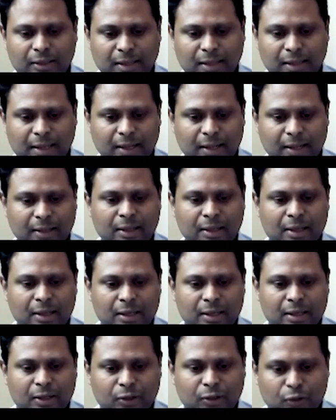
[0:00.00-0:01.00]
then
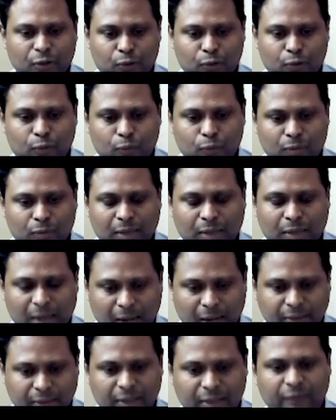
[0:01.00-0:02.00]
you can
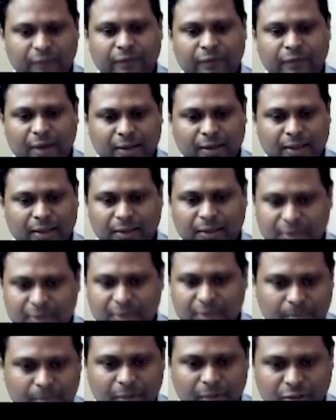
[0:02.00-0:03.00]
identify that
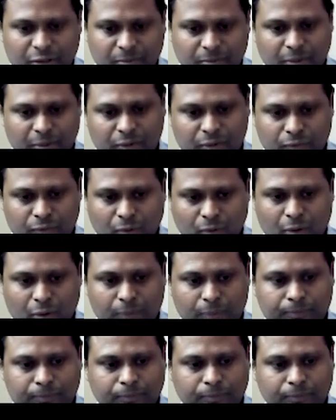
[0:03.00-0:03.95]
some measurement is wrong.